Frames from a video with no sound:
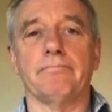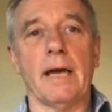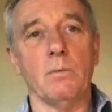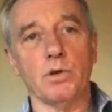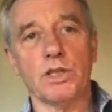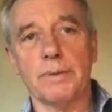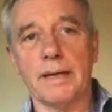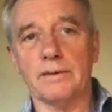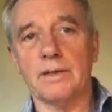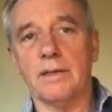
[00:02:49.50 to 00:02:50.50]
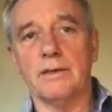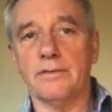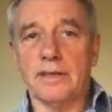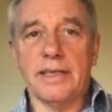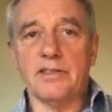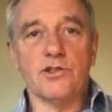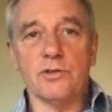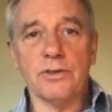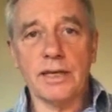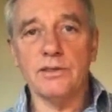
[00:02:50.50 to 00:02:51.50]
And what about
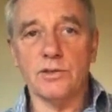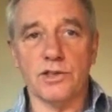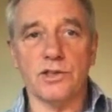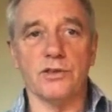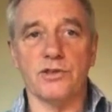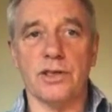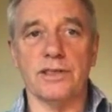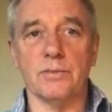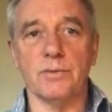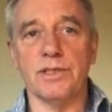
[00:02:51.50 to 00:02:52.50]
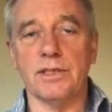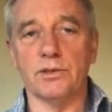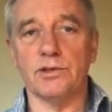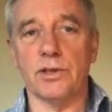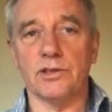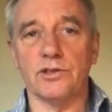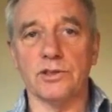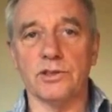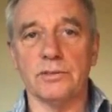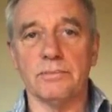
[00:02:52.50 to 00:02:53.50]
financial values associated with deal
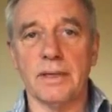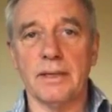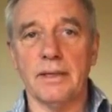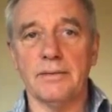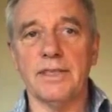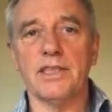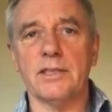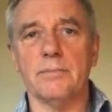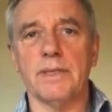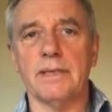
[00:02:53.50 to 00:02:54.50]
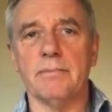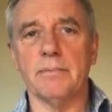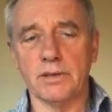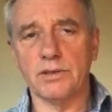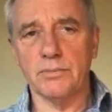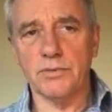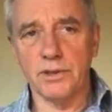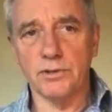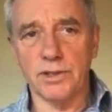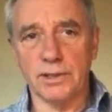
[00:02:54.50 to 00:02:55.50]
structures? This can be most
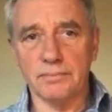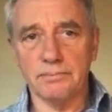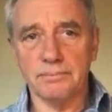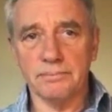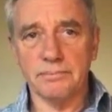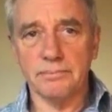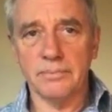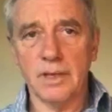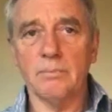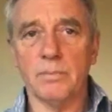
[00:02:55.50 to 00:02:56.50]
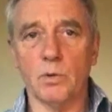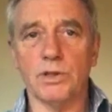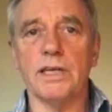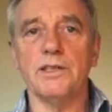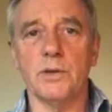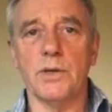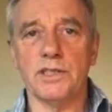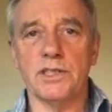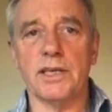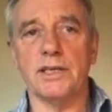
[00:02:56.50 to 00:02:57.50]
confusing. But what I do
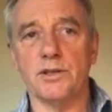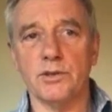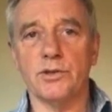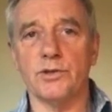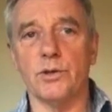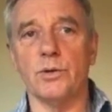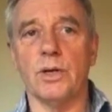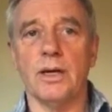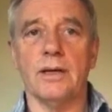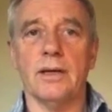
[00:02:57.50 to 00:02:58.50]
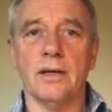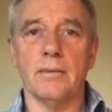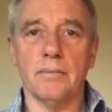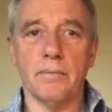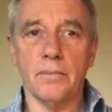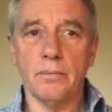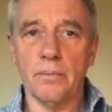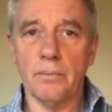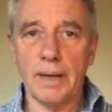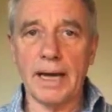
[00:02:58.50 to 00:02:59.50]
is to take you through
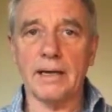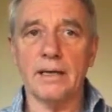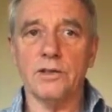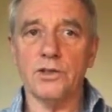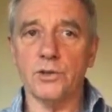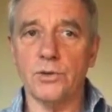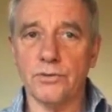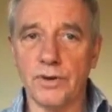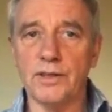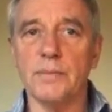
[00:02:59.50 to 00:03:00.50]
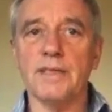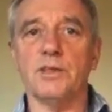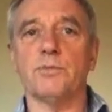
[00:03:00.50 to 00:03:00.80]
back to fundamental